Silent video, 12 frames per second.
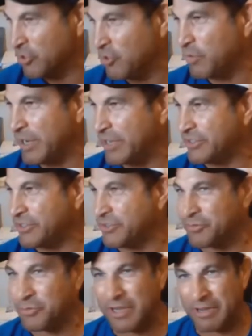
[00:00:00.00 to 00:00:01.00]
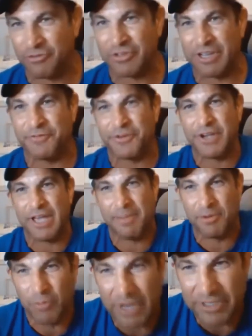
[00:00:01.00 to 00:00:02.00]
2 races, 3. I was trying to figure out how
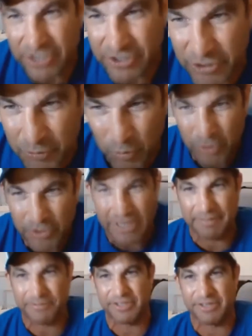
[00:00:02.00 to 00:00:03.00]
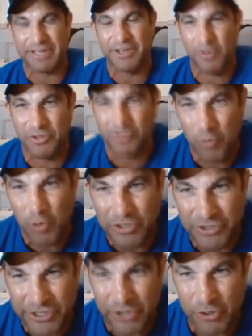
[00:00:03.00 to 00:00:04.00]
many races you won. I said, I know he's
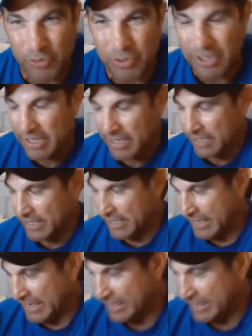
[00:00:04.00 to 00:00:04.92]
won 2. And,